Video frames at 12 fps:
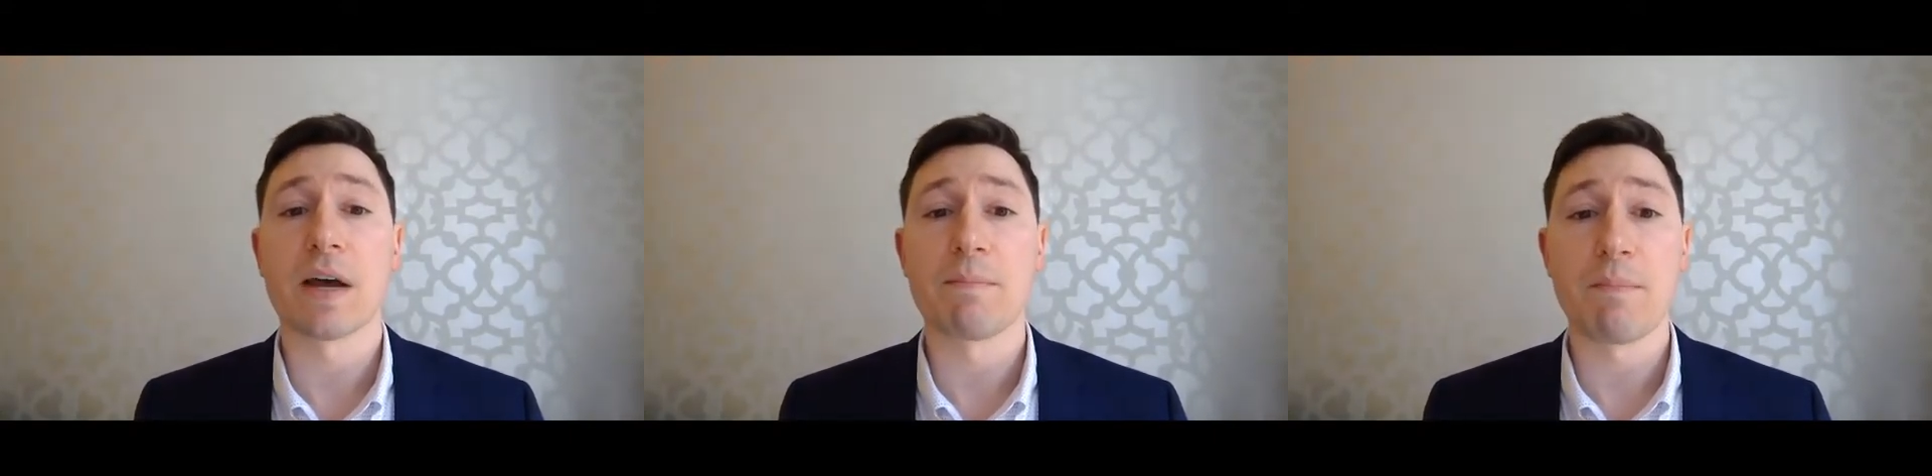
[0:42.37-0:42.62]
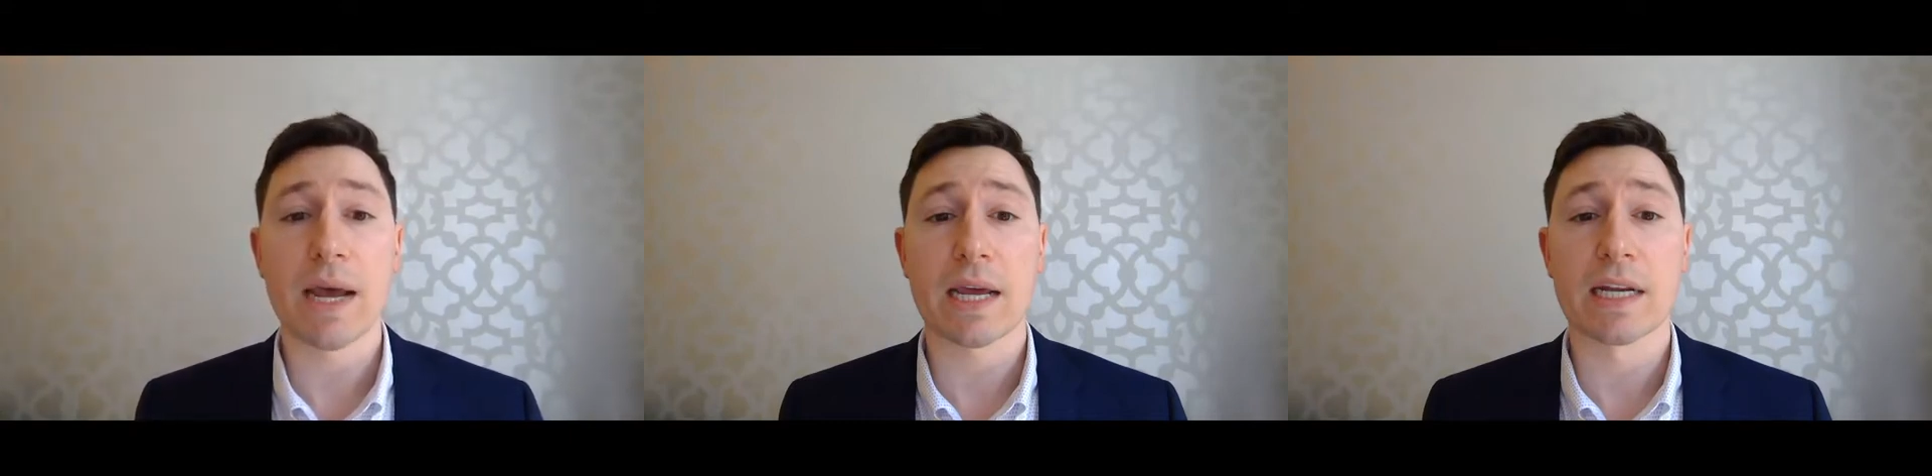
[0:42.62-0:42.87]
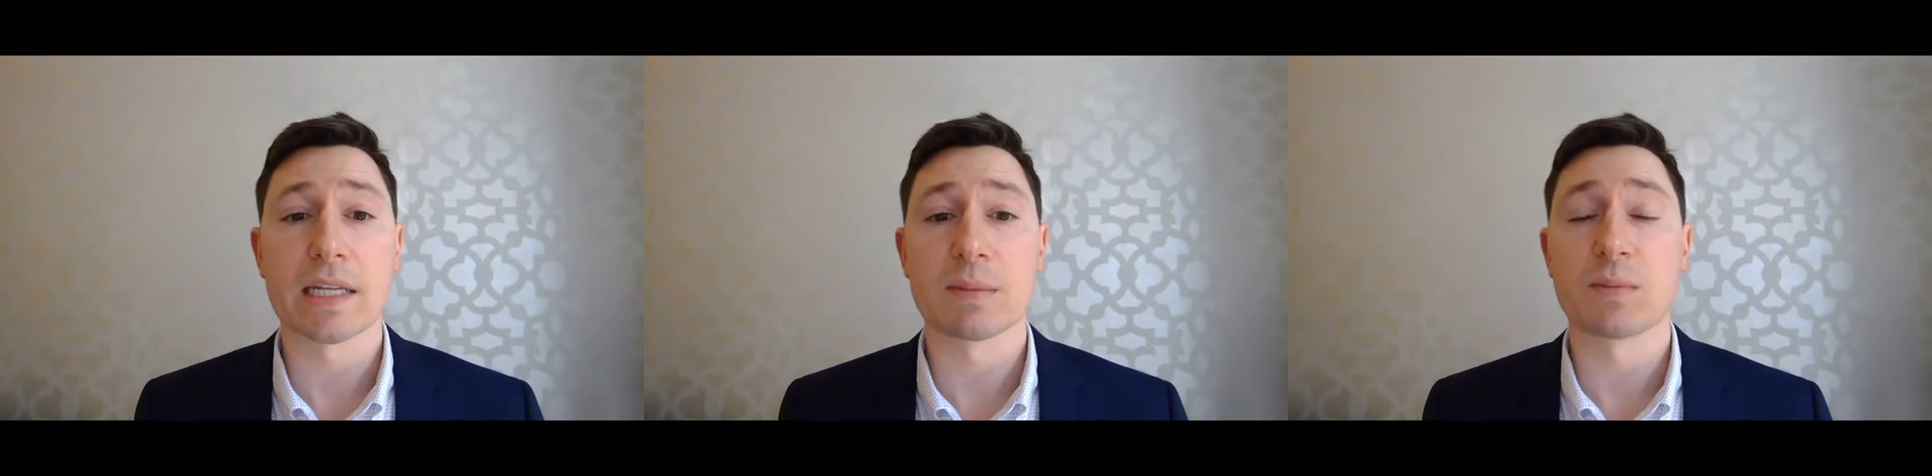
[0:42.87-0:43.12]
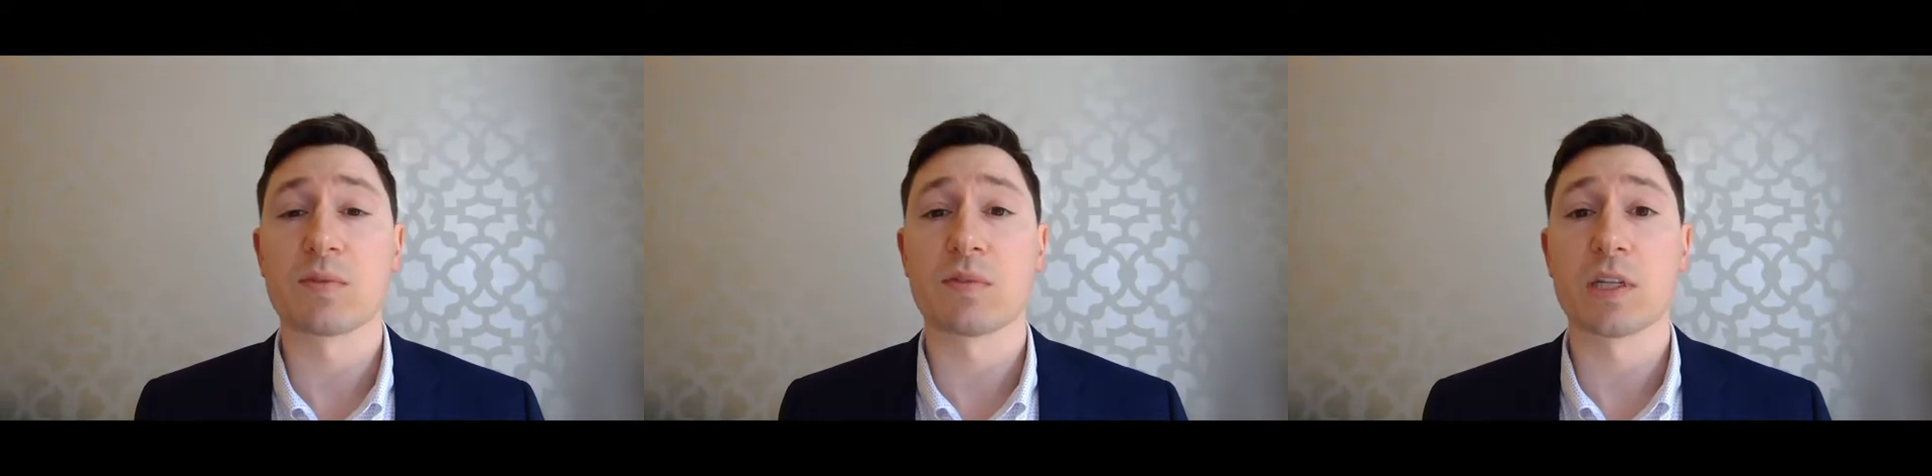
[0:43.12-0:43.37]

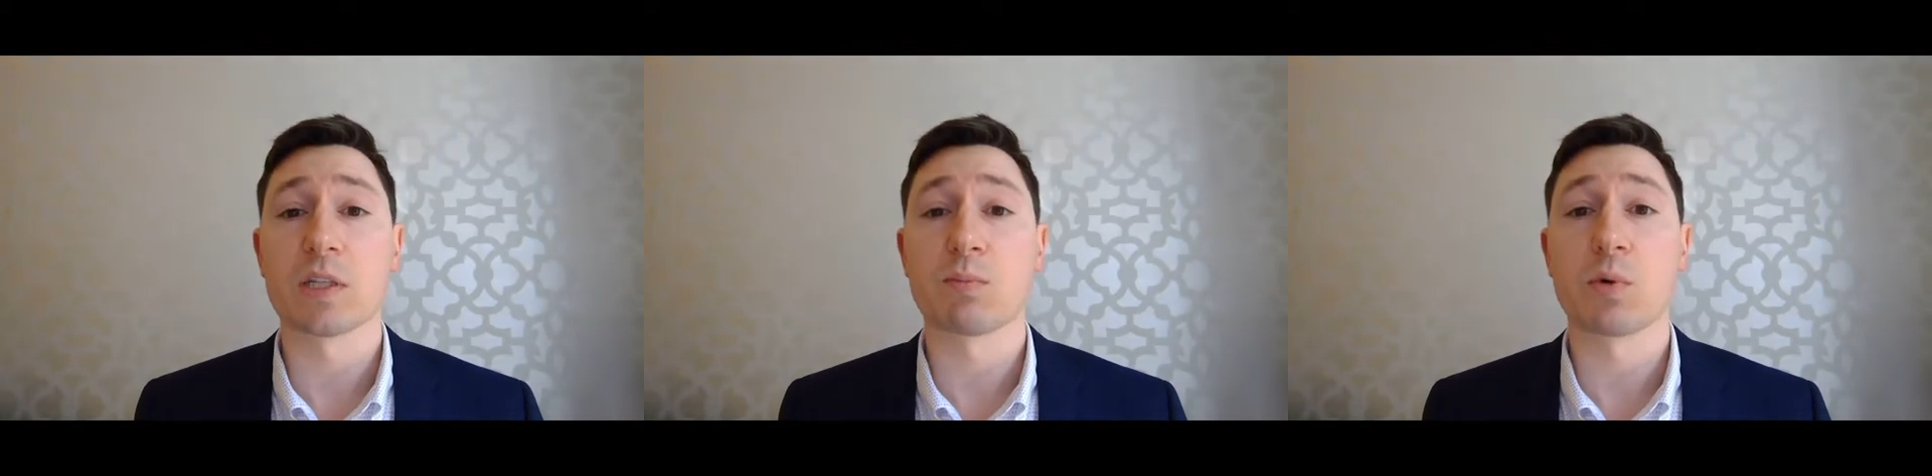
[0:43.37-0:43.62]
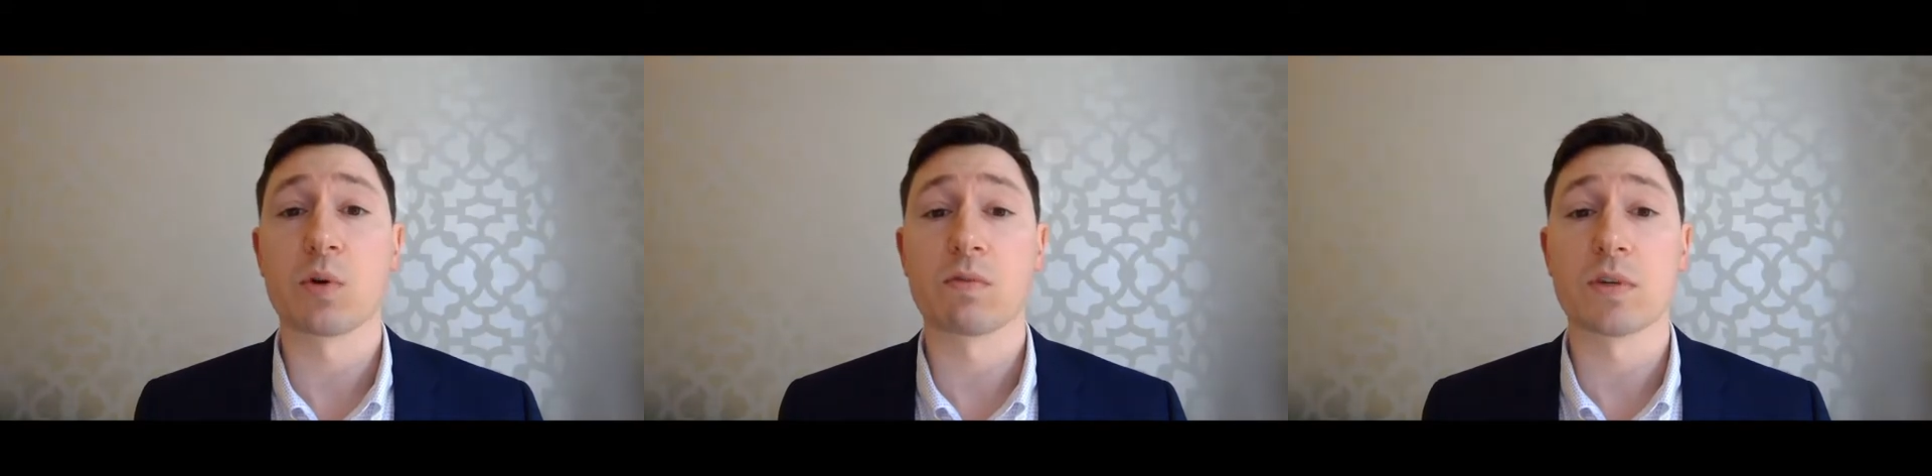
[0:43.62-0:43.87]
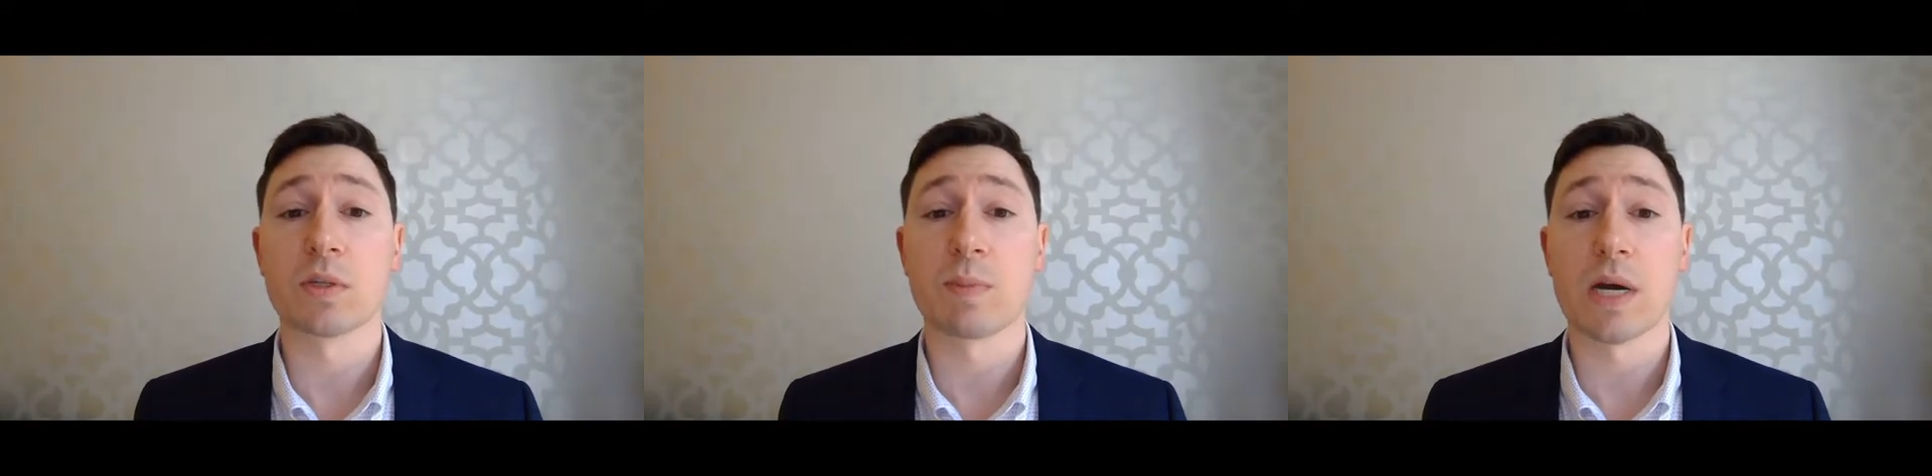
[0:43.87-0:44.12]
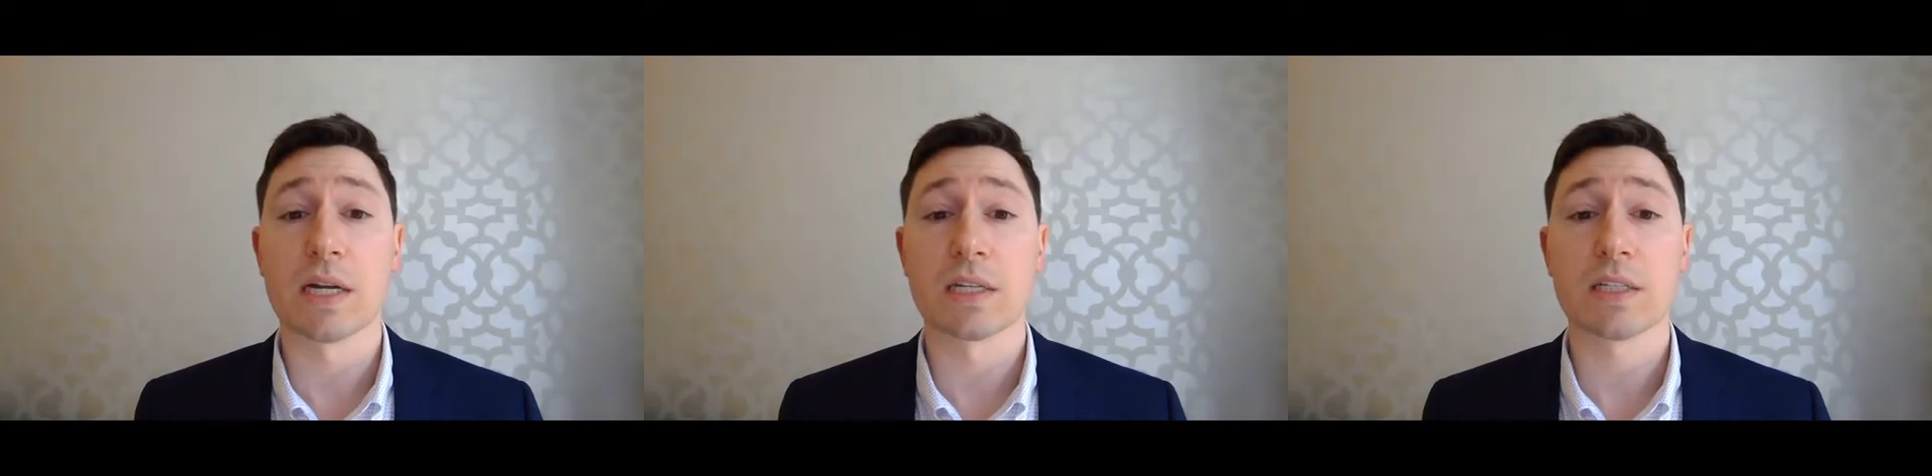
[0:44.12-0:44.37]
mechanisms for this poor
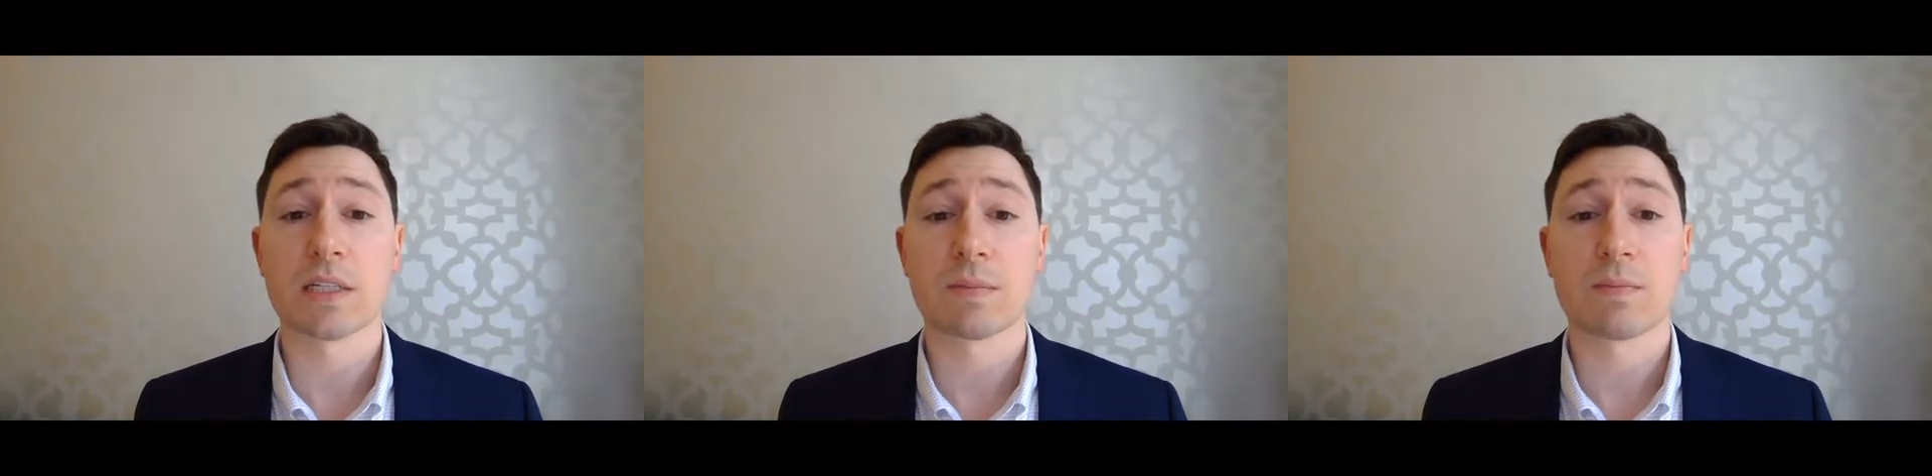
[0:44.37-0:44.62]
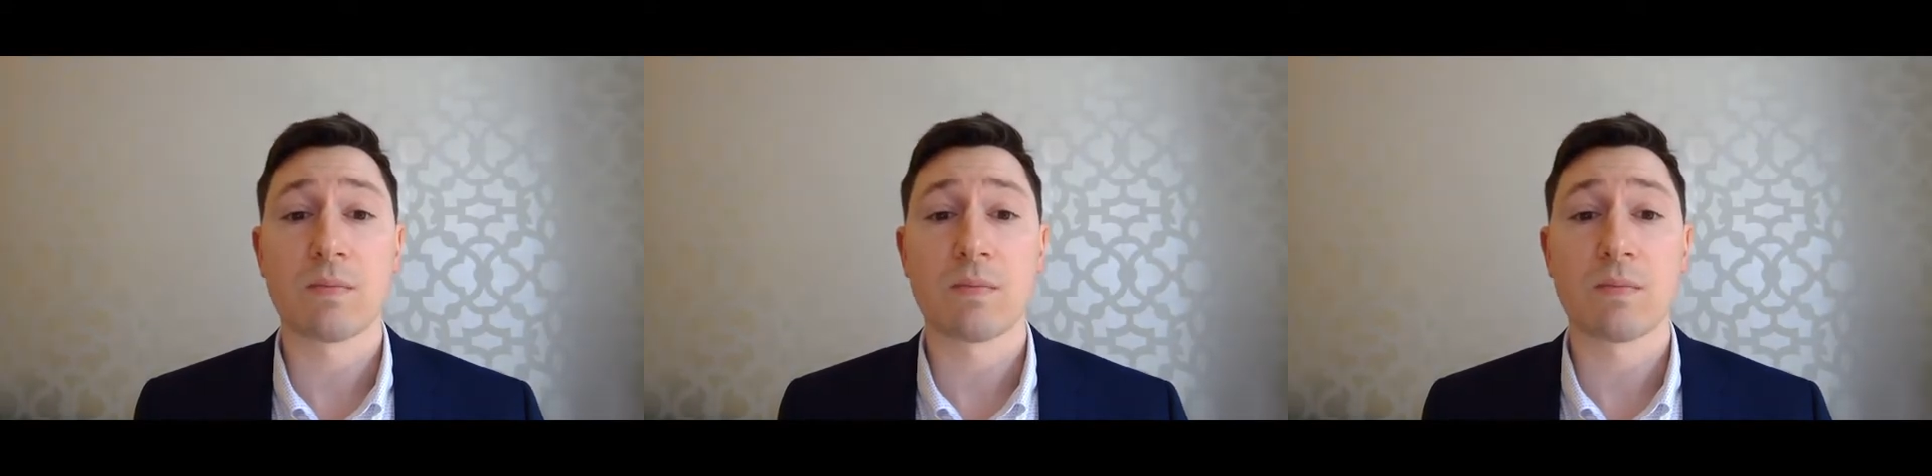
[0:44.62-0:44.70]
response.